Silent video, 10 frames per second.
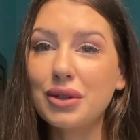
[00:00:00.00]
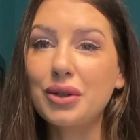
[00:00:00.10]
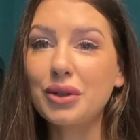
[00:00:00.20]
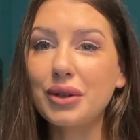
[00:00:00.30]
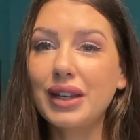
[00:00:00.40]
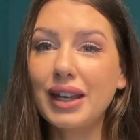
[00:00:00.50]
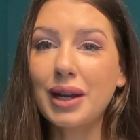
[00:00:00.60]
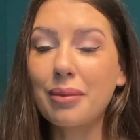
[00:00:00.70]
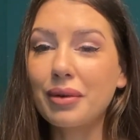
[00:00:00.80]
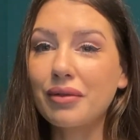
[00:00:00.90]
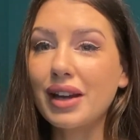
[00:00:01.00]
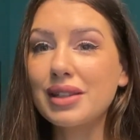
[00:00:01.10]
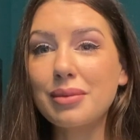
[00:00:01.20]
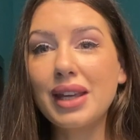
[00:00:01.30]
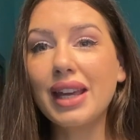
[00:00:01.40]
to hit up
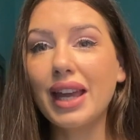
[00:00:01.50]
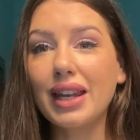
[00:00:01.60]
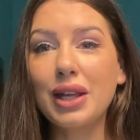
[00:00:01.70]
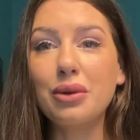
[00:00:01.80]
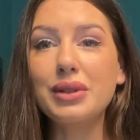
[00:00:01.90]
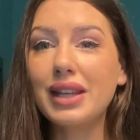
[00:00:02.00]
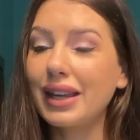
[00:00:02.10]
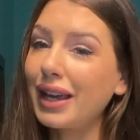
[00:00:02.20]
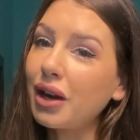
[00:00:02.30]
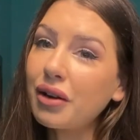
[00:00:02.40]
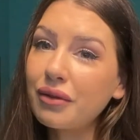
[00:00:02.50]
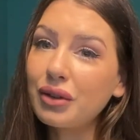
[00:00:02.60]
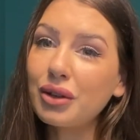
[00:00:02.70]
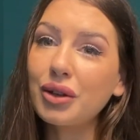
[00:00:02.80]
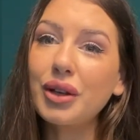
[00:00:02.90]
Razmig and he will take care of
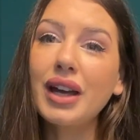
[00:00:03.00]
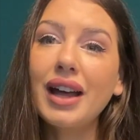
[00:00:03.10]
you.